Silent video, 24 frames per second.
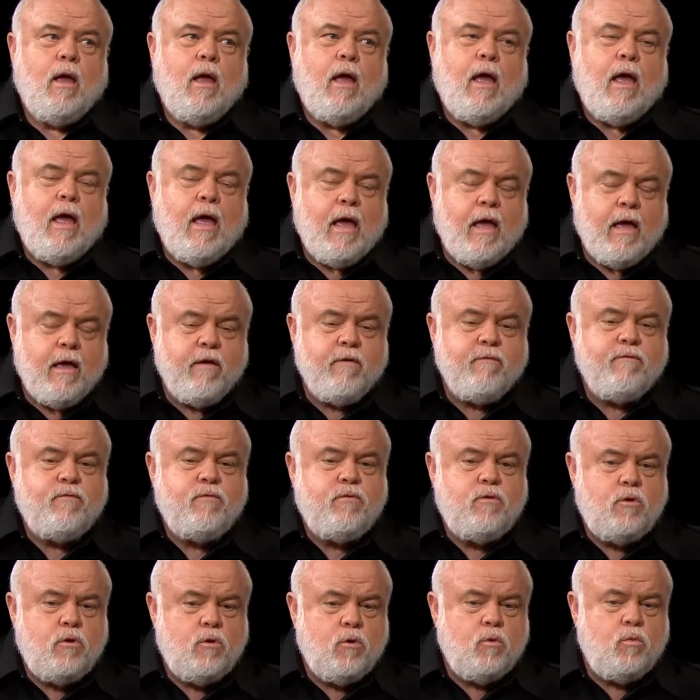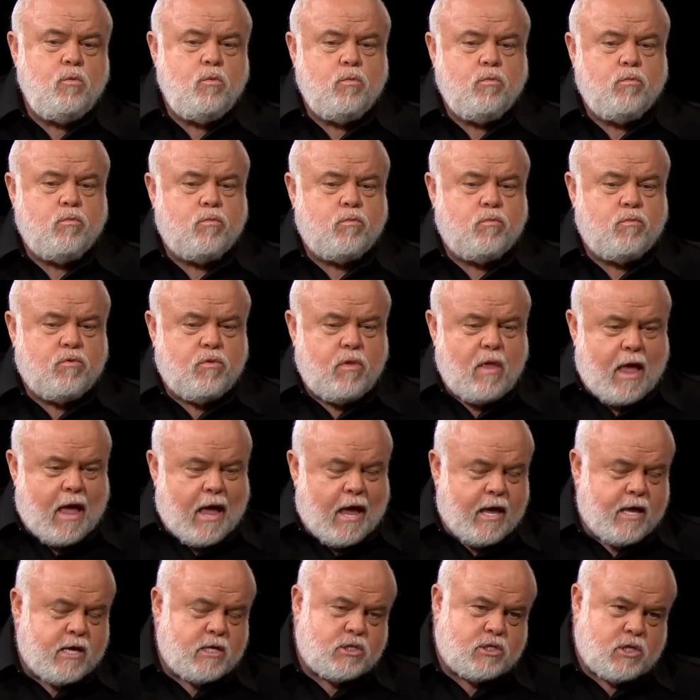Have you,
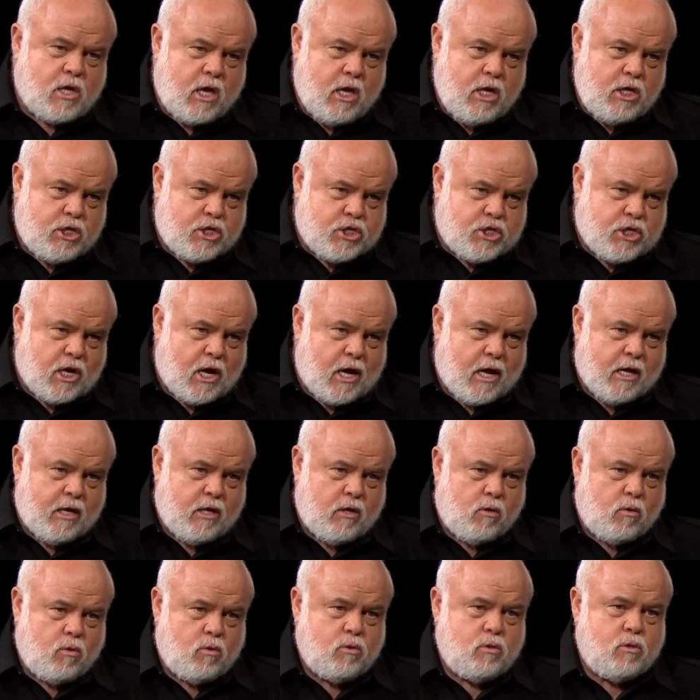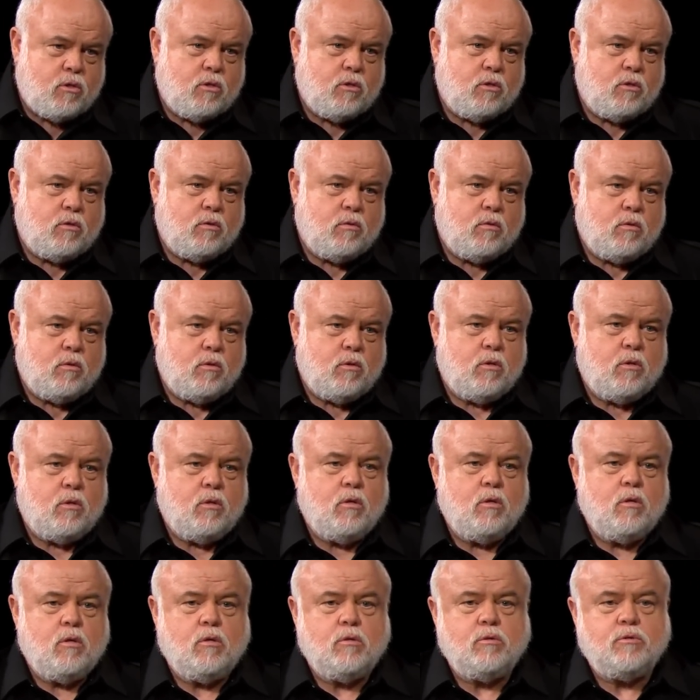as a child,
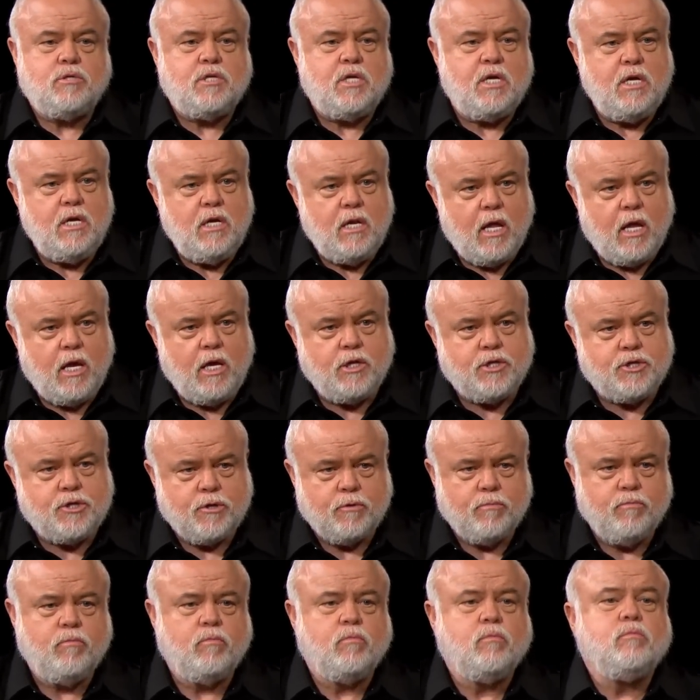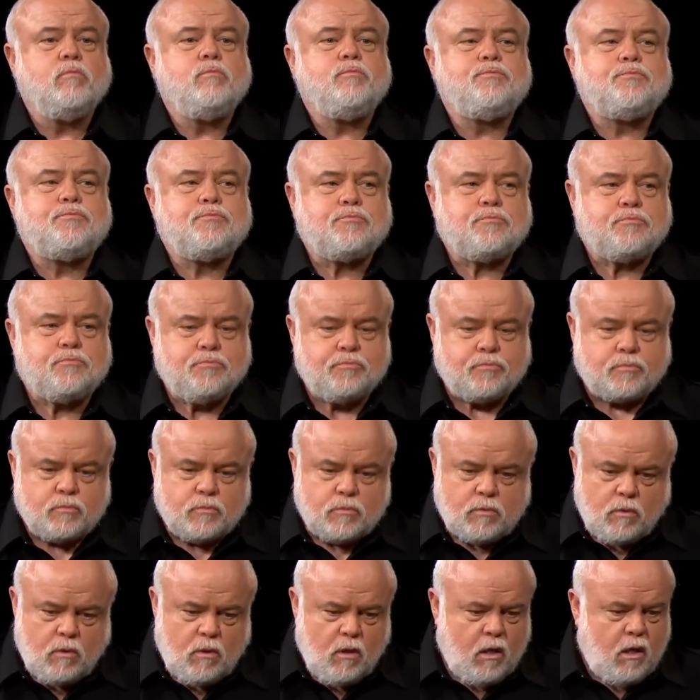teenager,
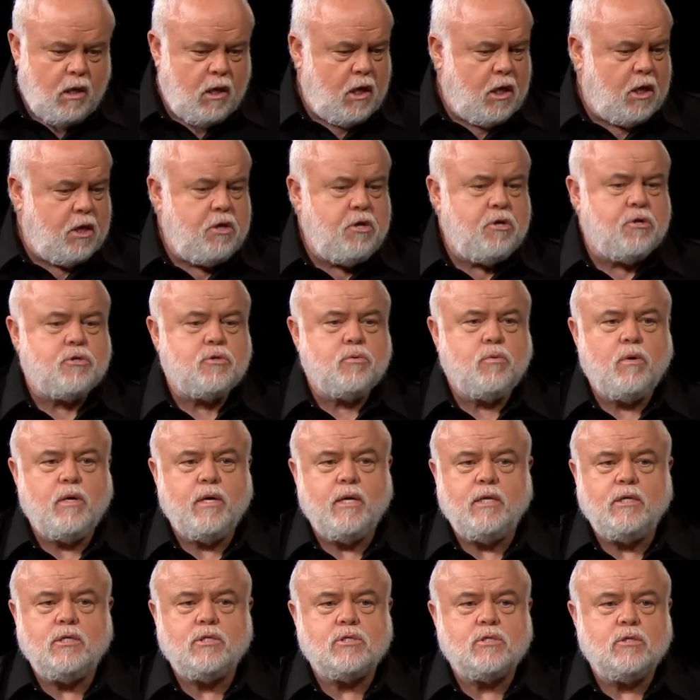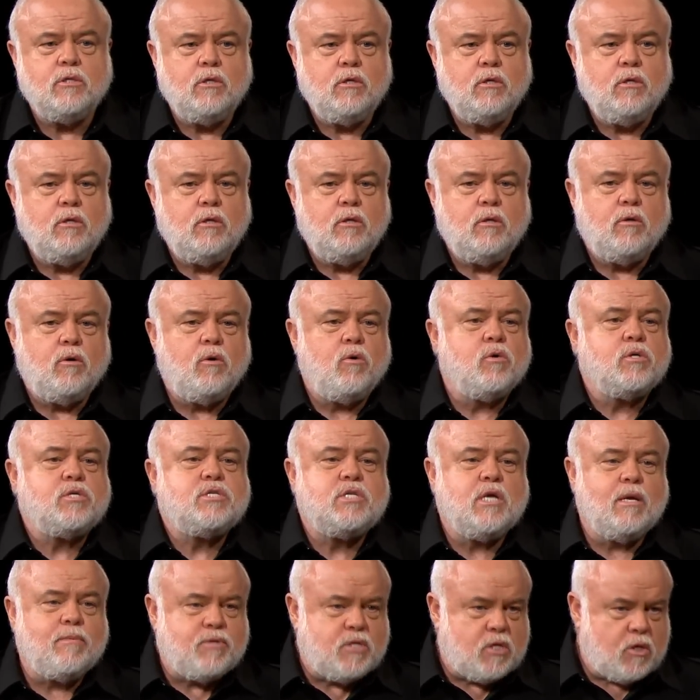in your twenties, or
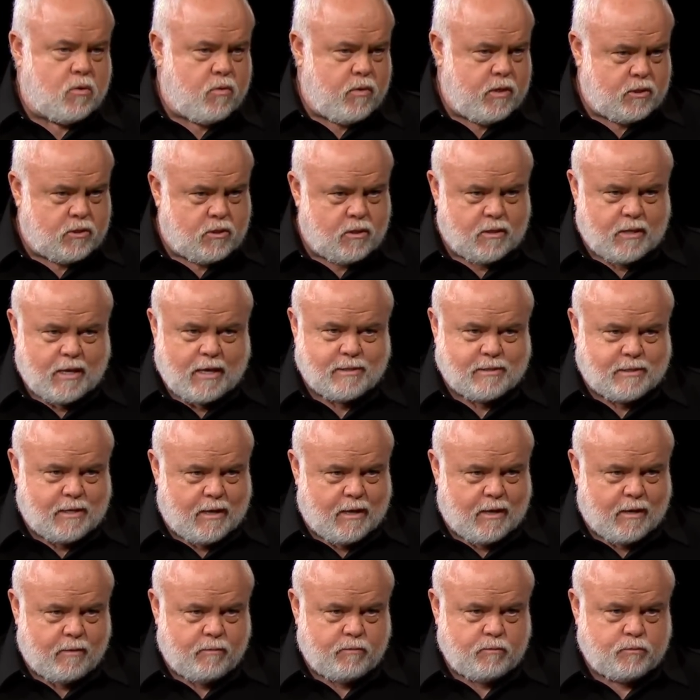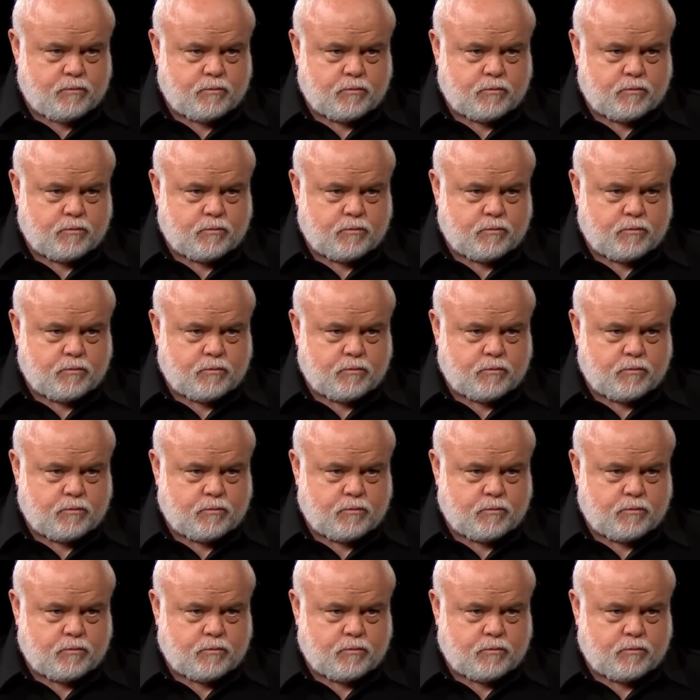subsequent to that time,